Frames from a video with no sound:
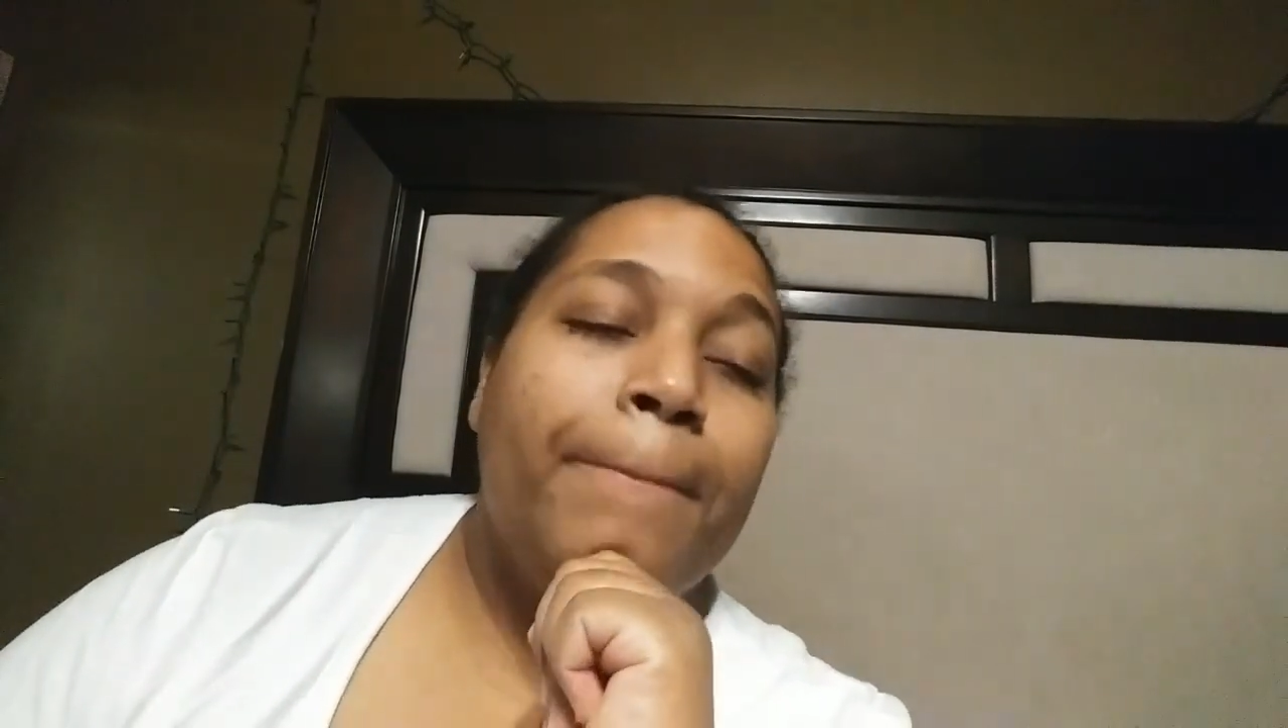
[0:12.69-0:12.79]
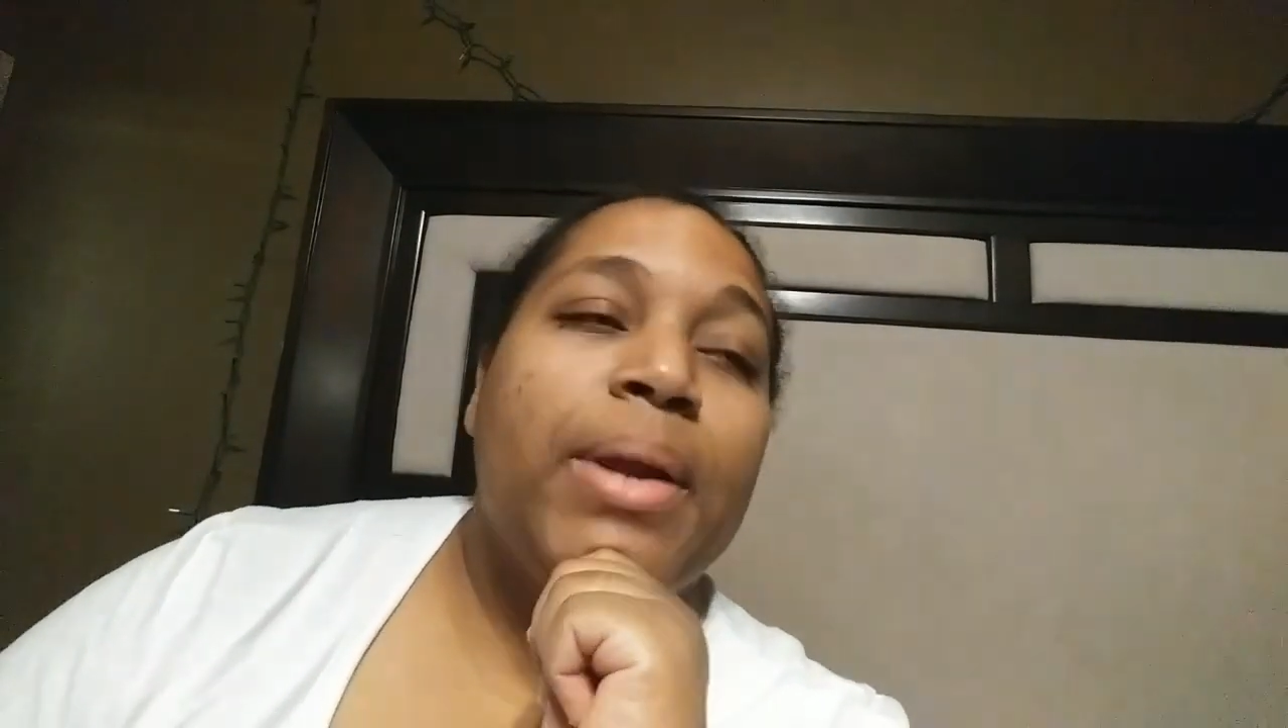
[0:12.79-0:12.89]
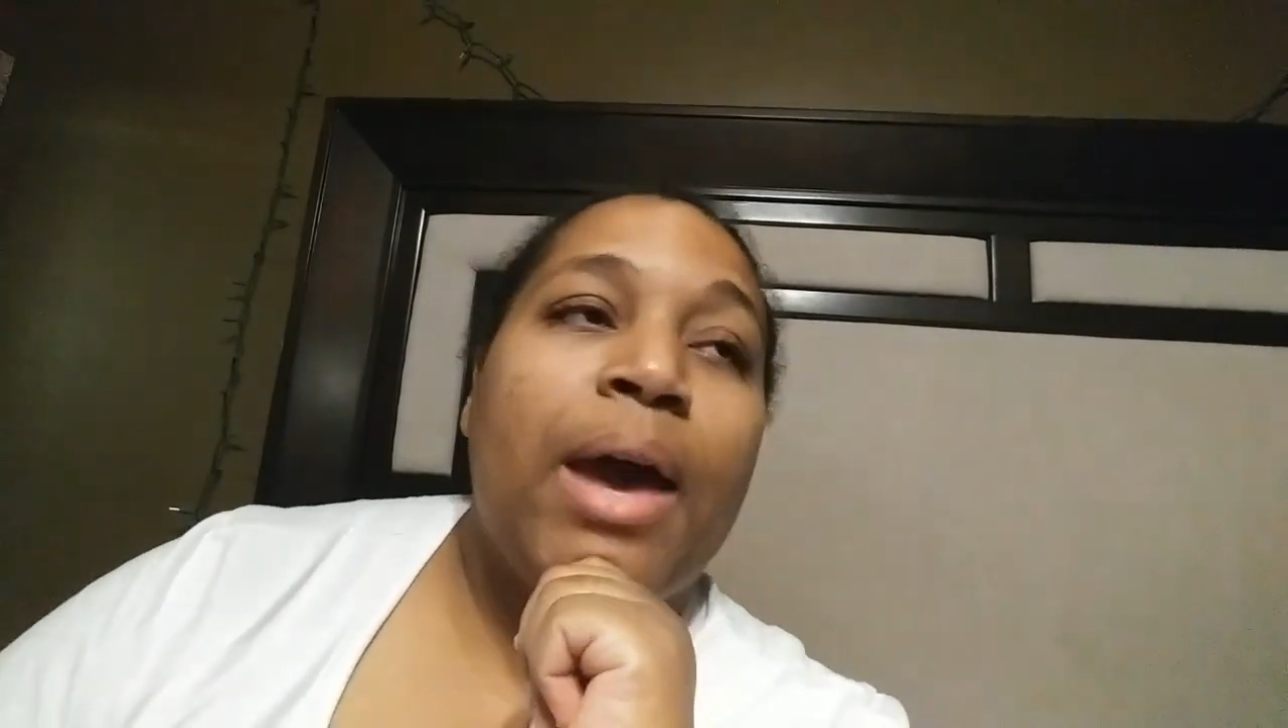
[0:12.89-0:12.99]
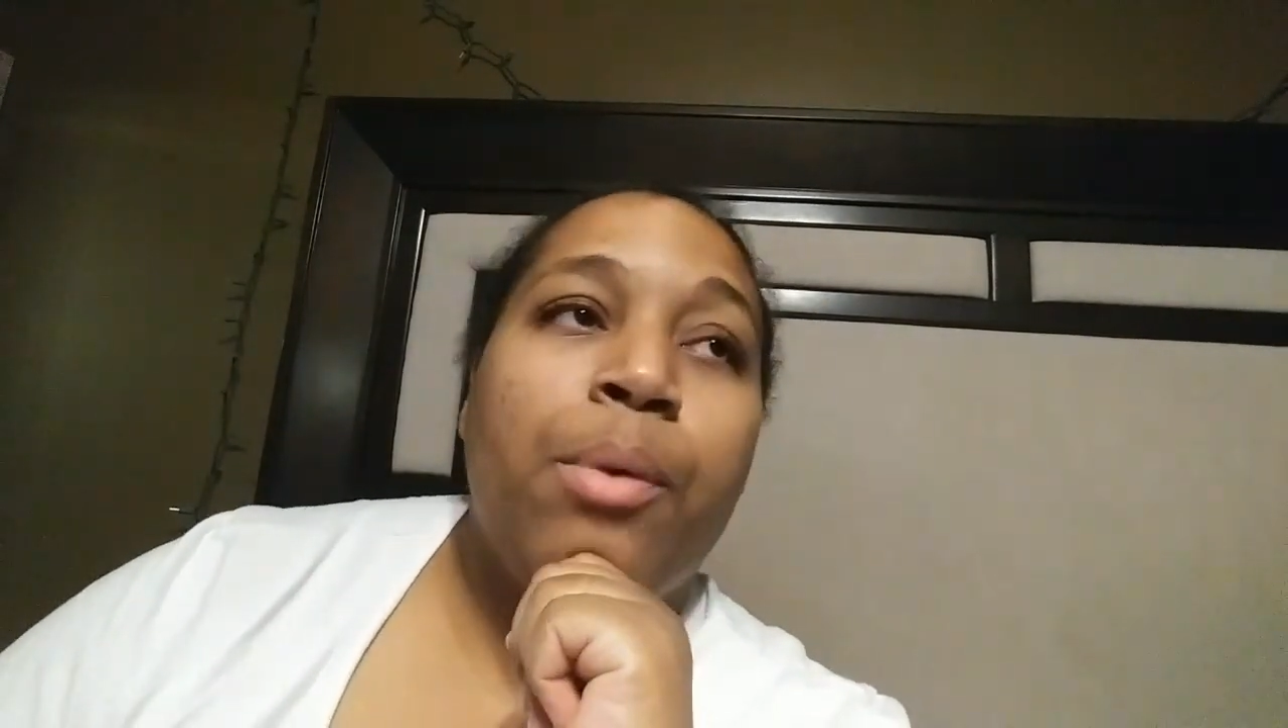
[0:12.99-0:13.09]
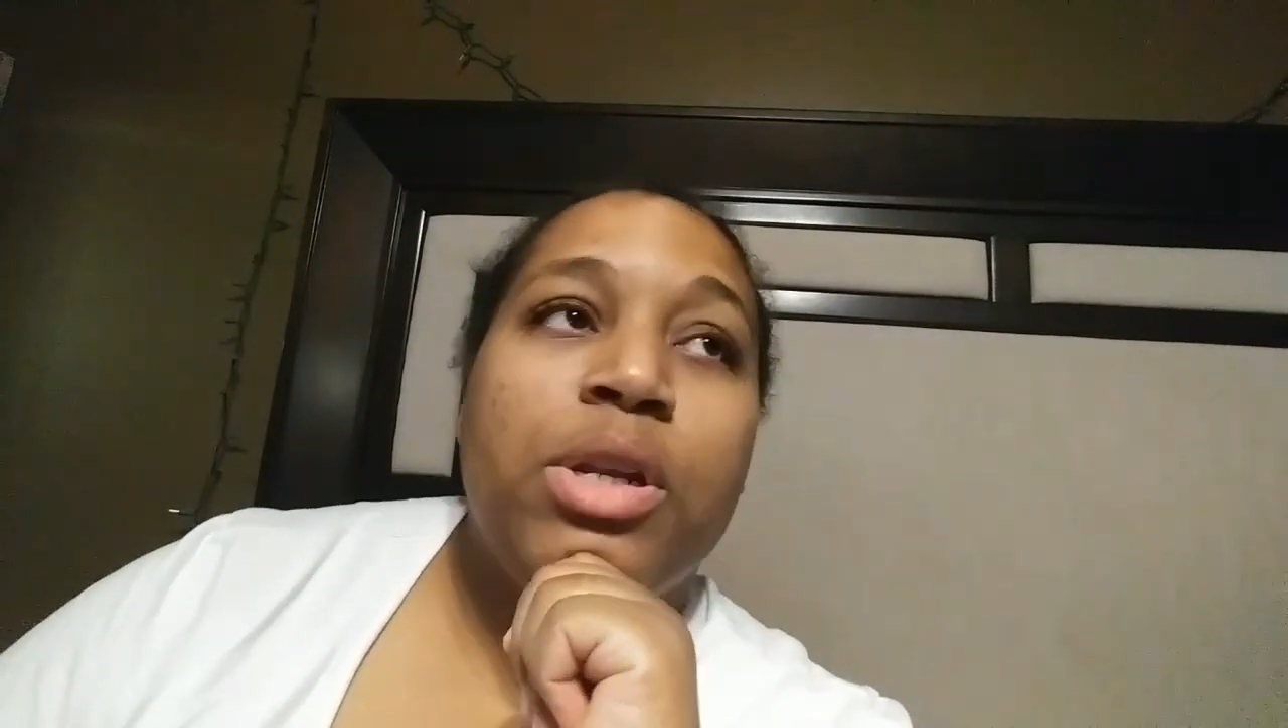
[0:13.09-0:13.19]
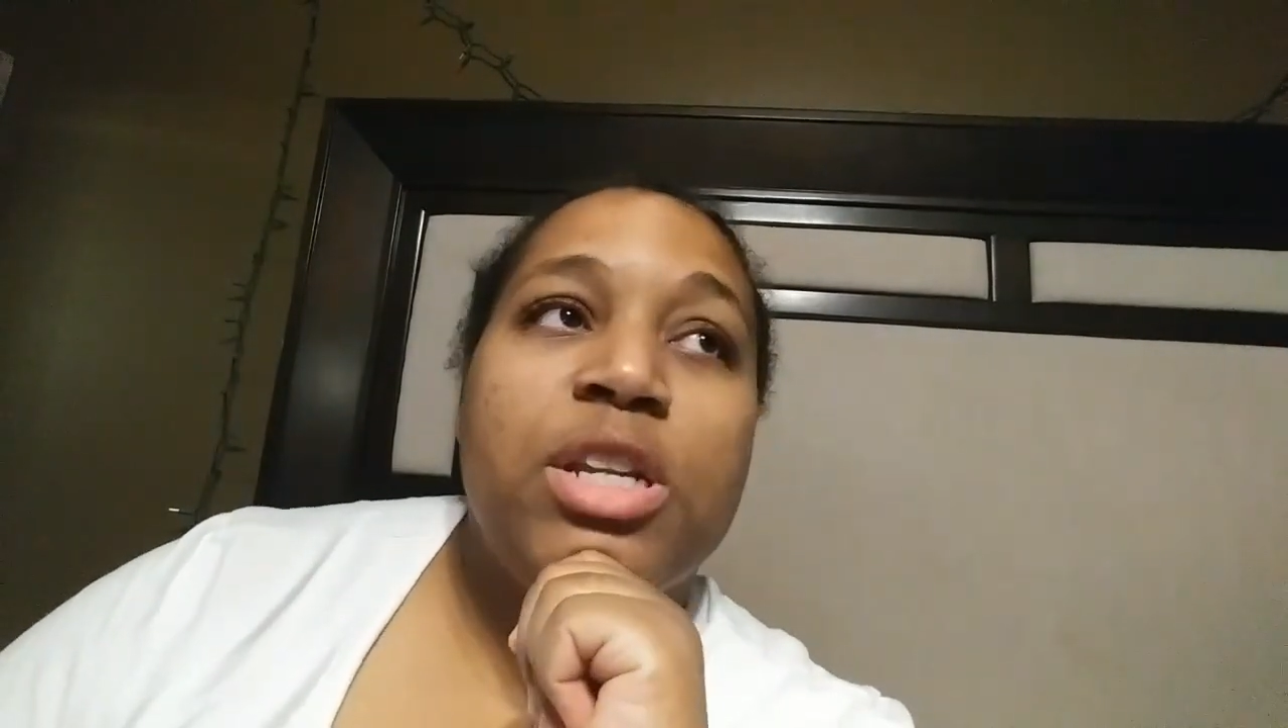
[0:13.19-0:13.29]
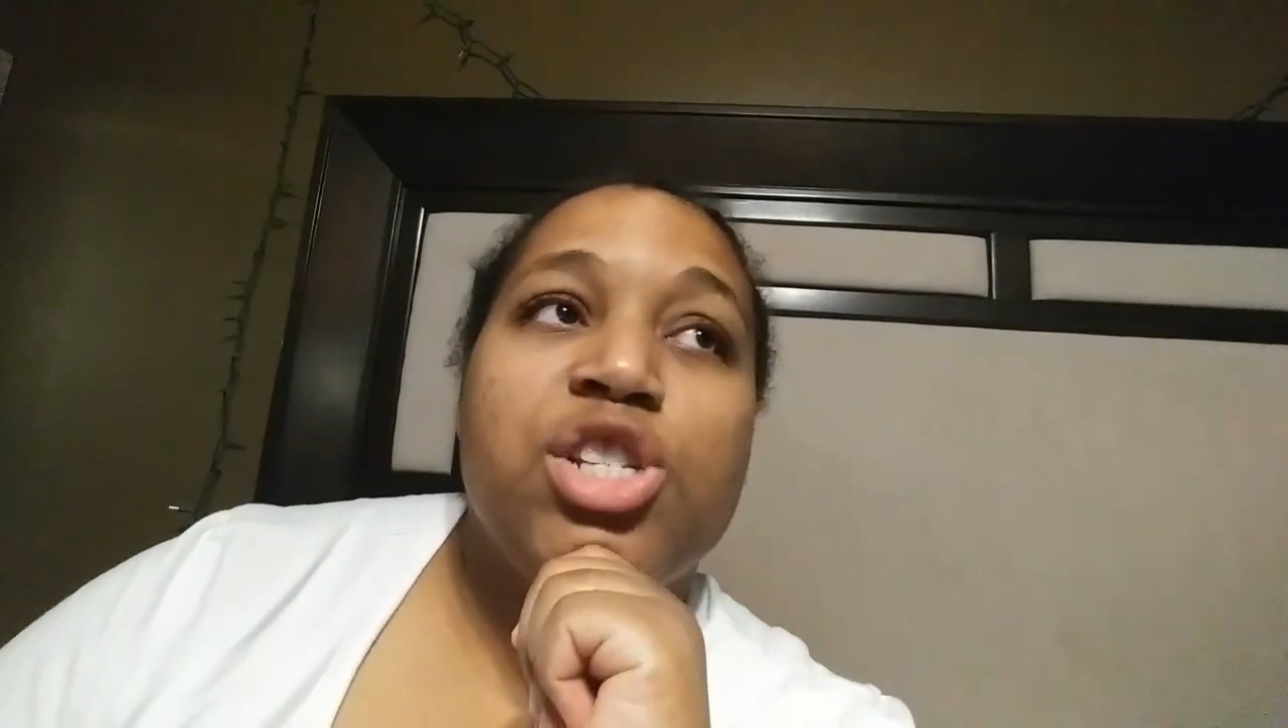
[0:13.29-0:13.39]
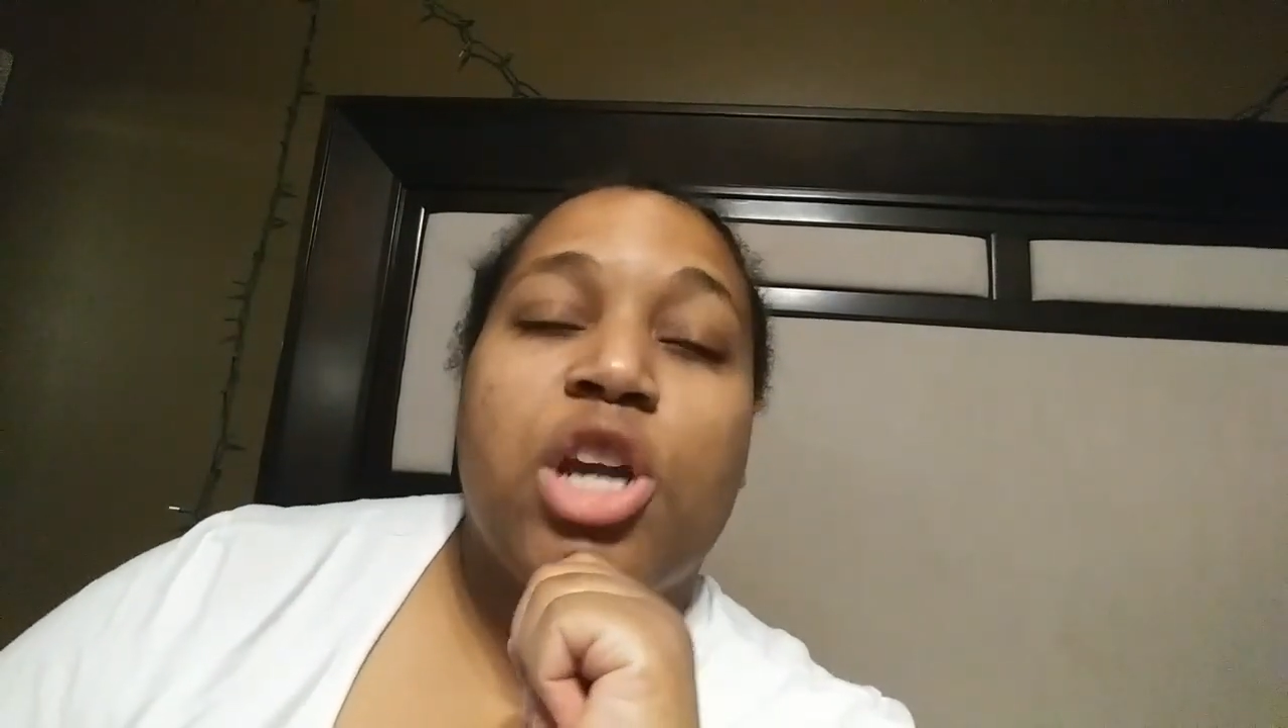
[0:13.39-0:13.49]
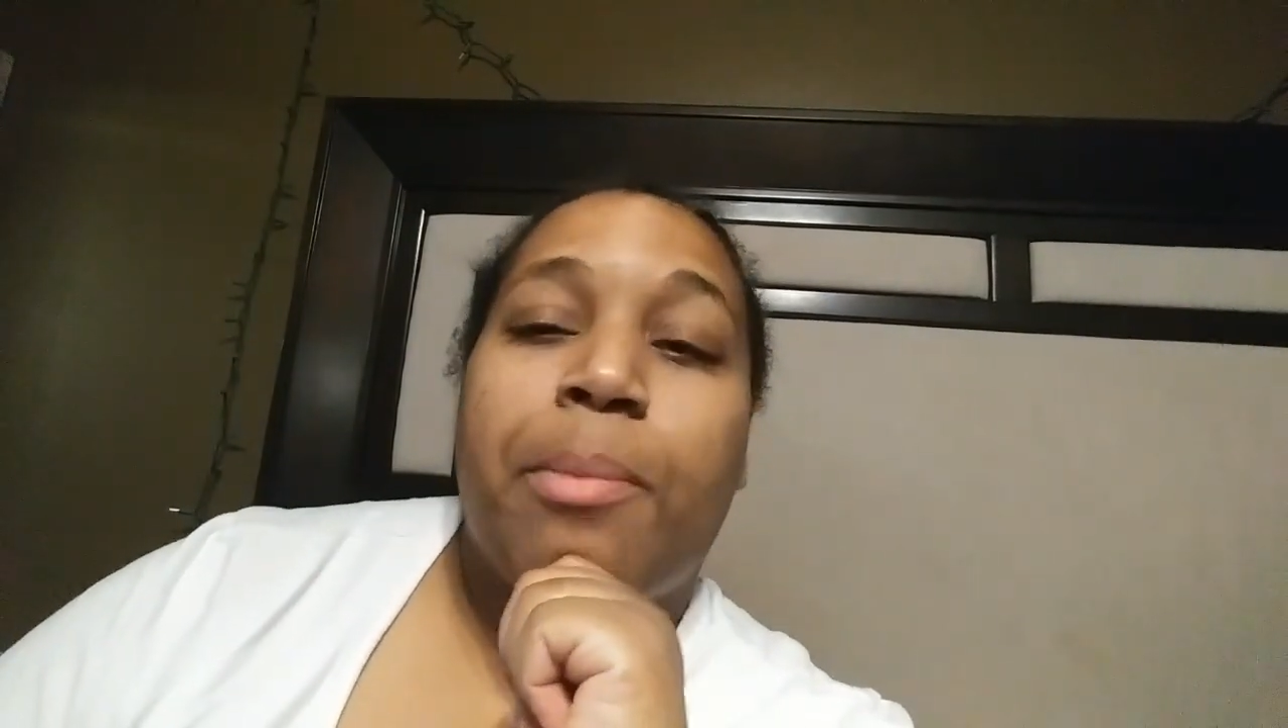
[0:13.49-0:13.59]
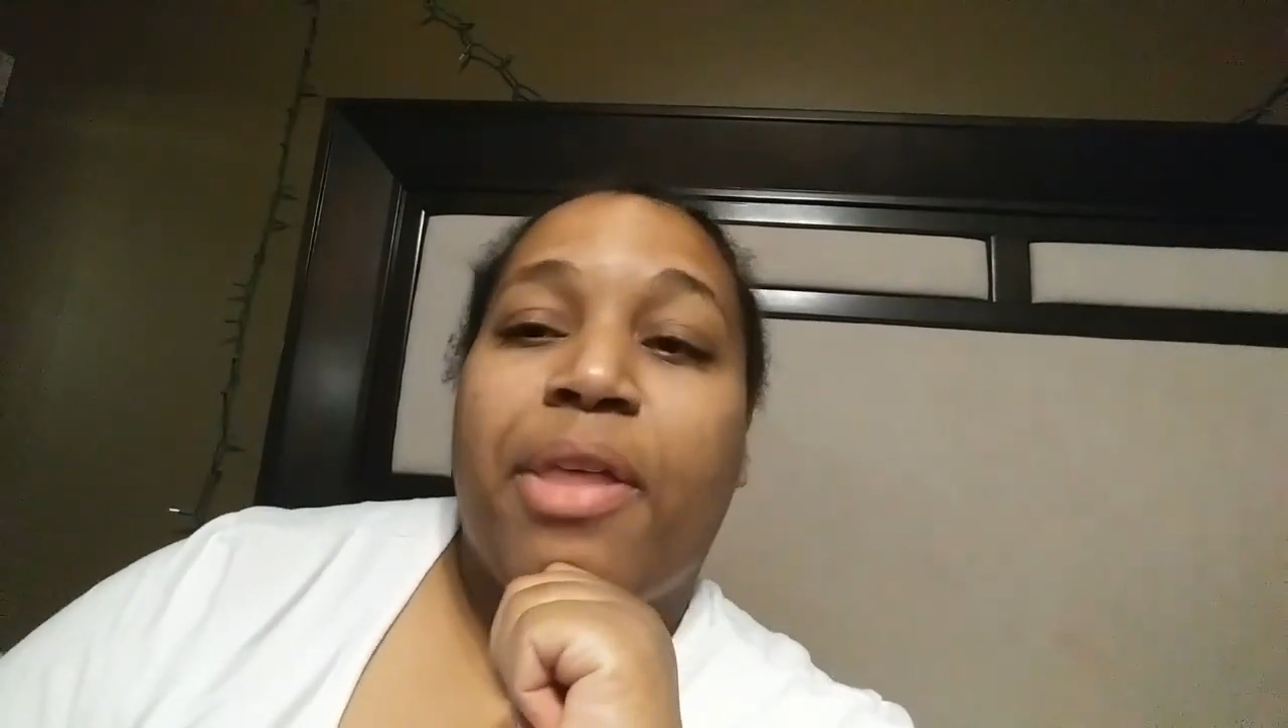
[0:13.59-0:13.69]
but I wanted to share